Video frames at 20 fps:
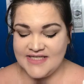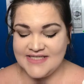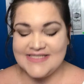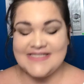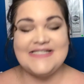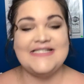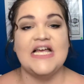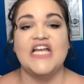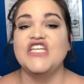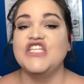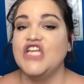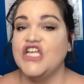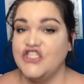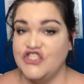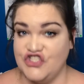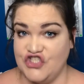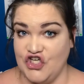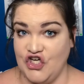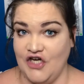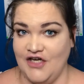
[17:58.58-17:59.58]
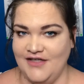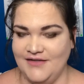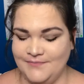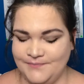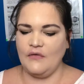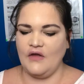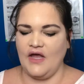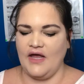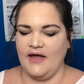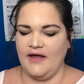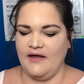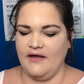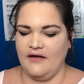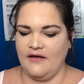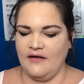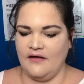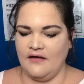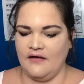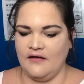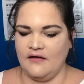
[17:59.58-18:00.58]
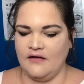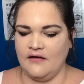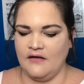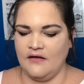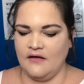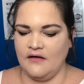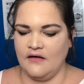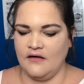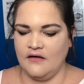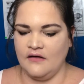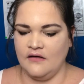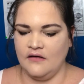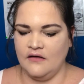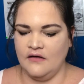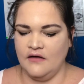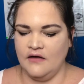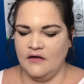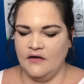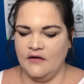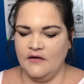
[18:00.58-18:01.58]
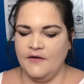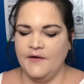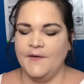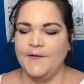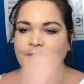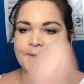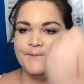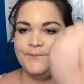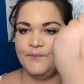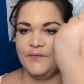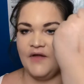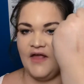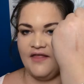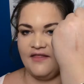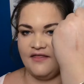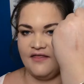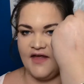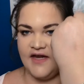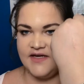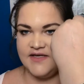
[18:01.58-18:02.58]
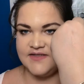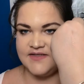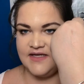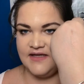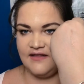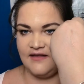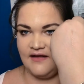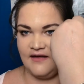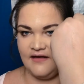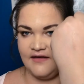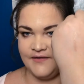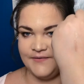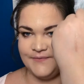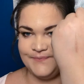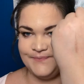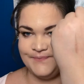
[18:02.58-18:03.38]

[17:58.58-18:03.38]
Sunshine, and that is it there.